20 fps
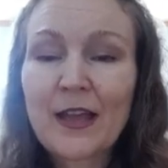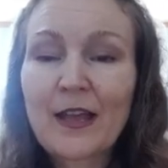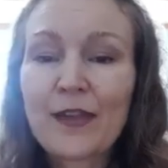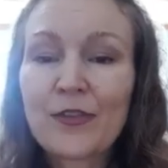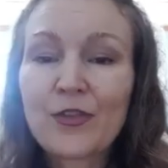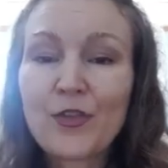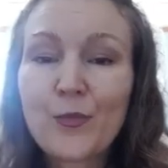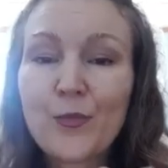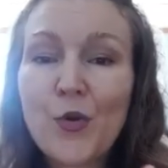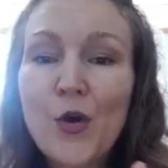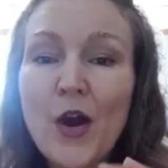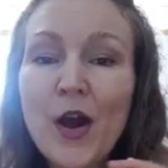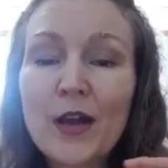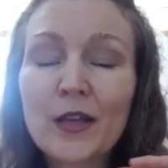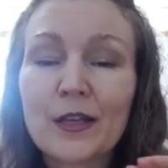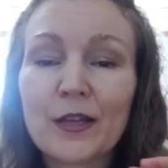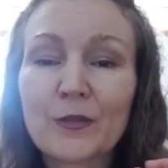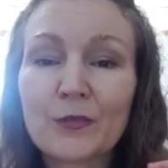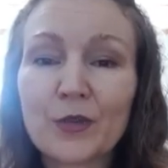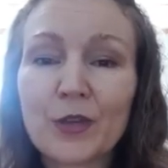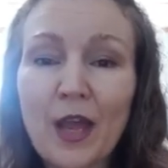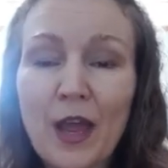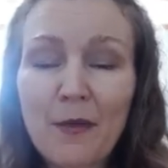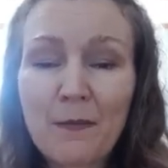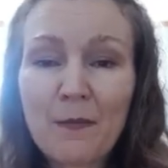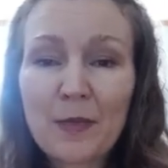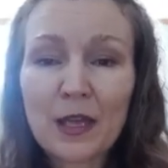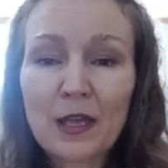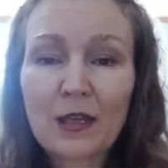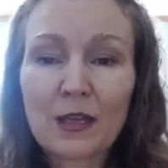And the party, what I
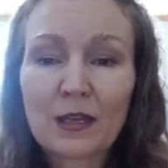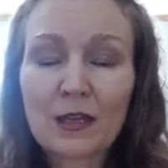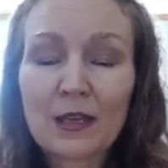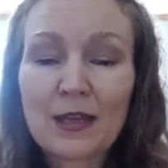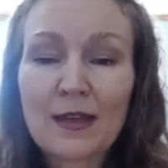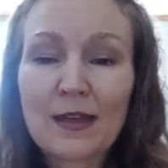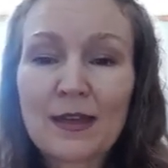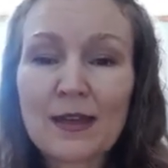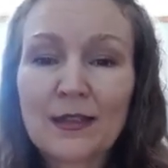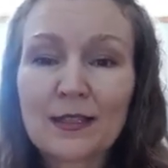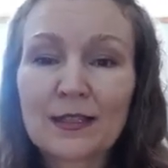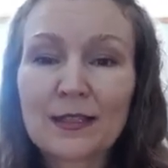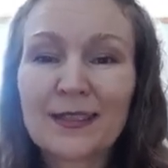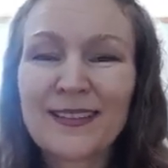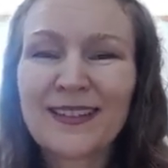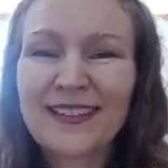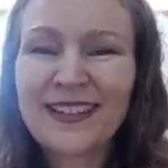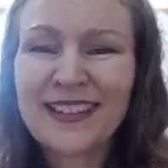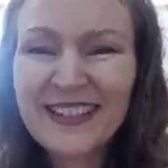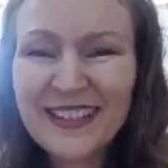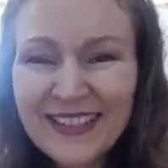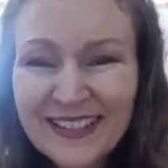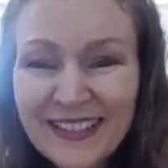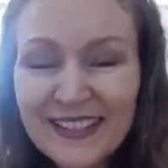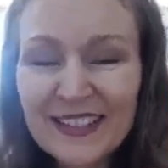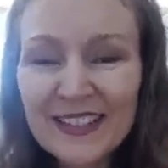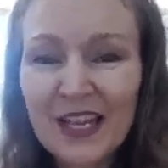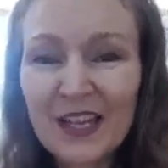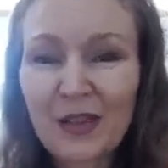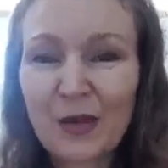mean is
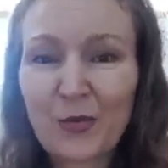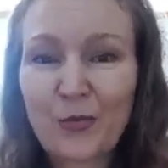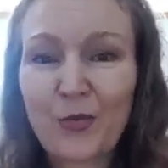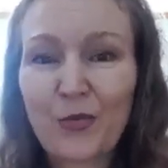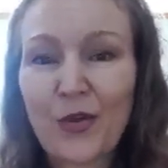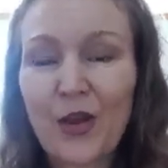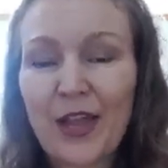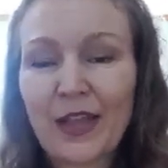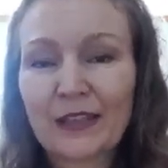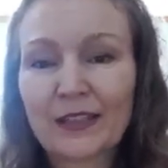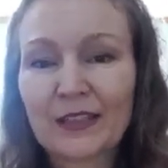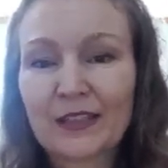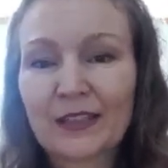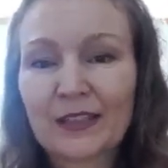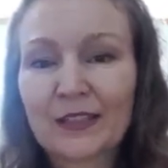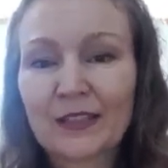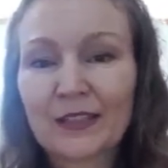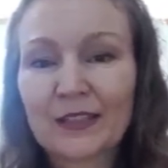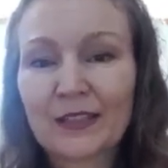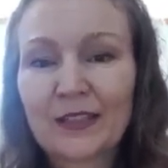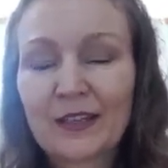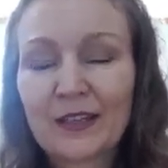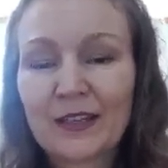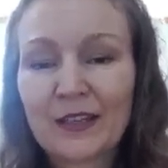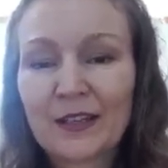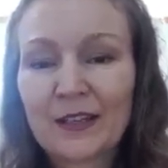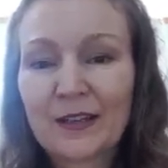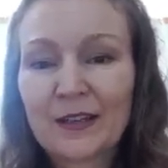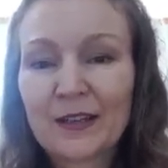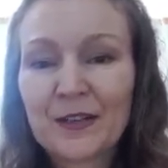celebrate.
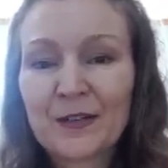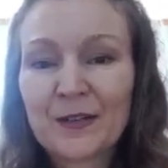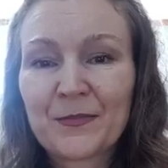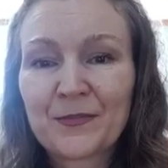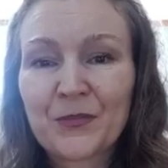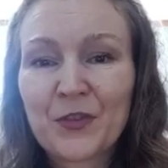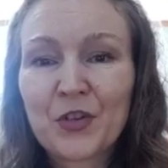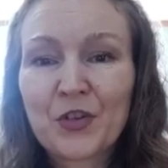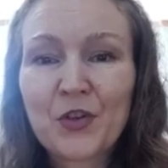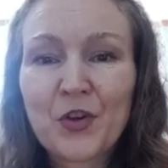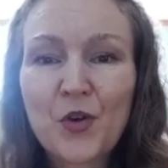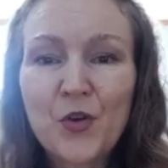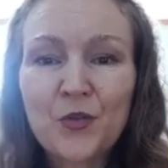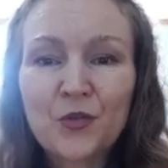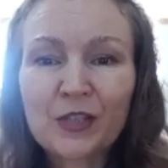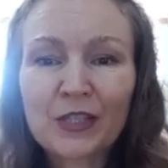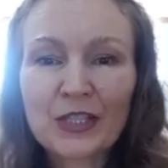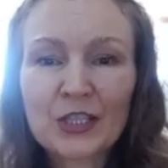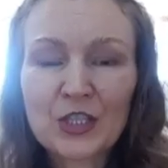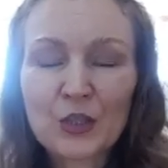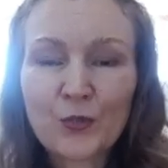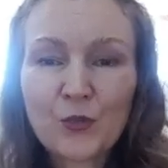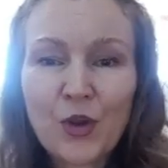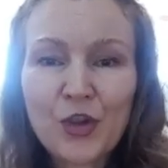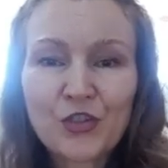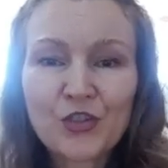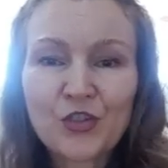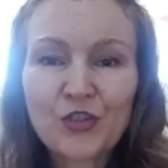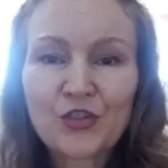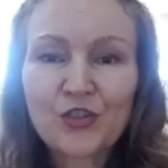You know this
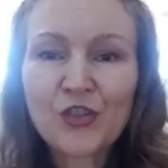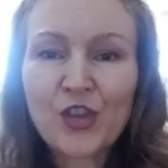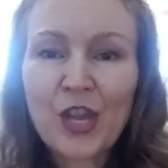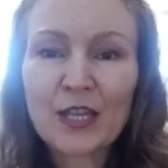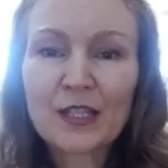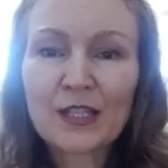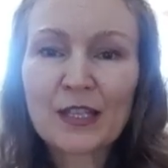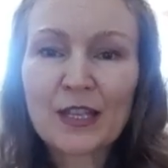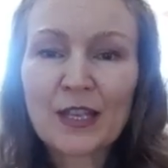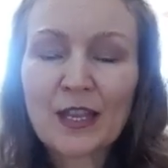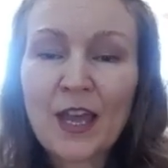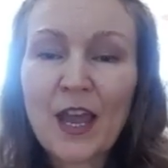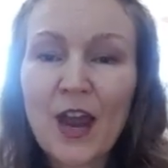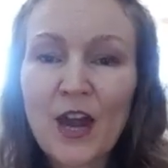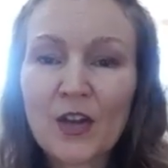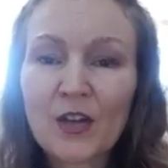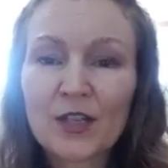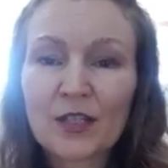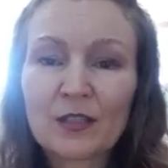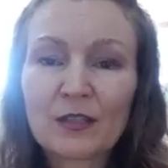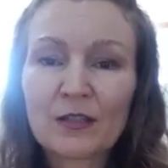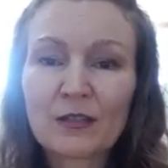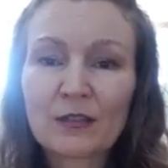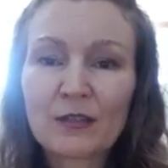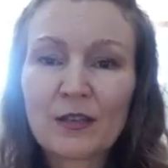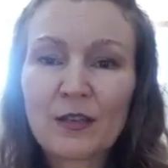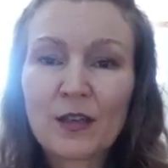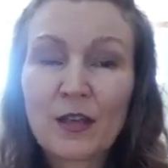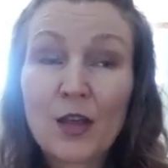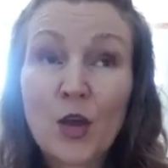expression, chasing a carrot?
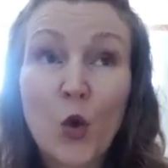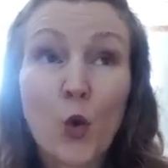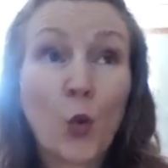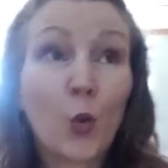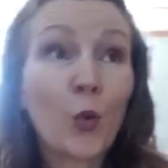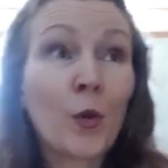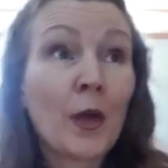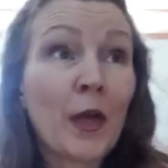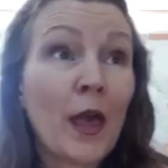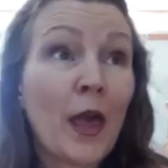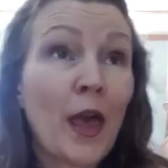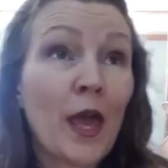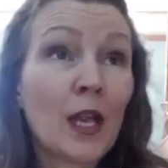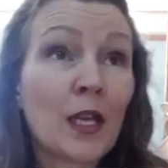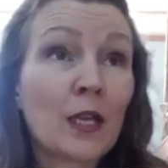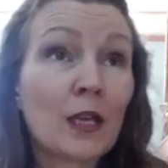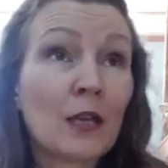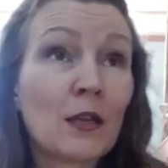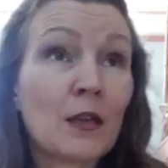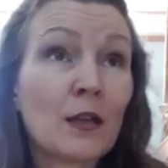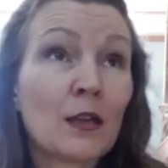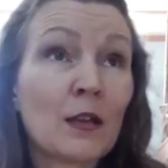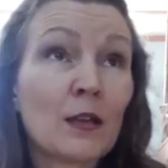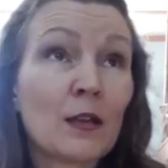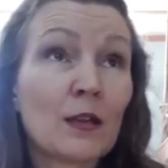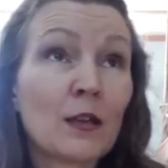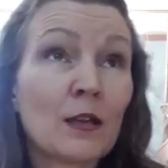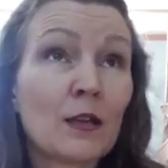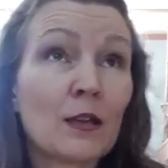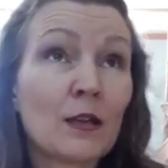When,
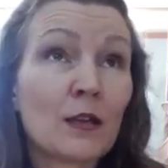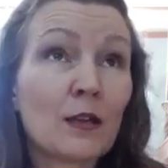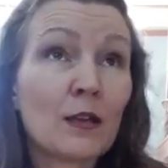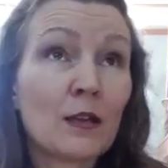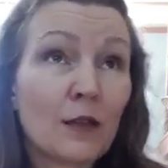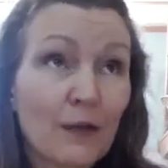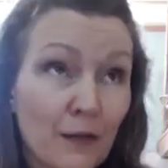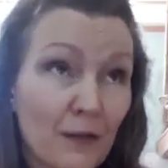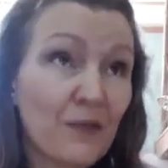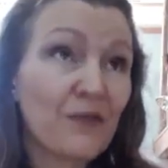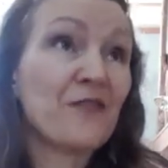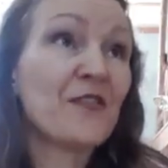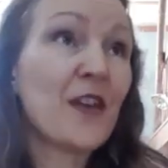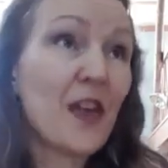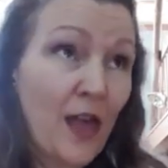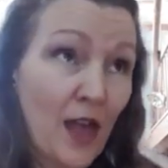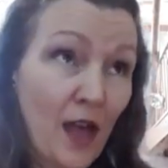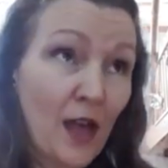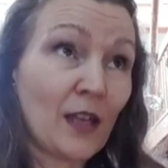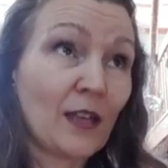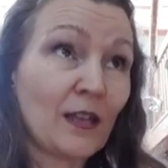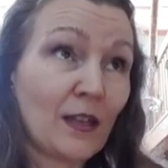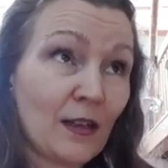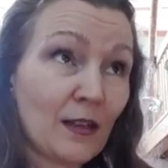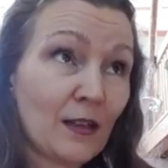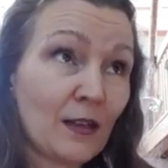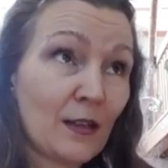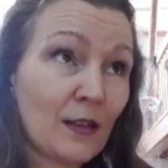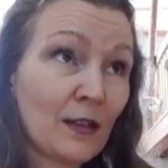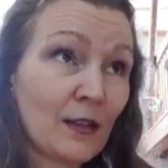then.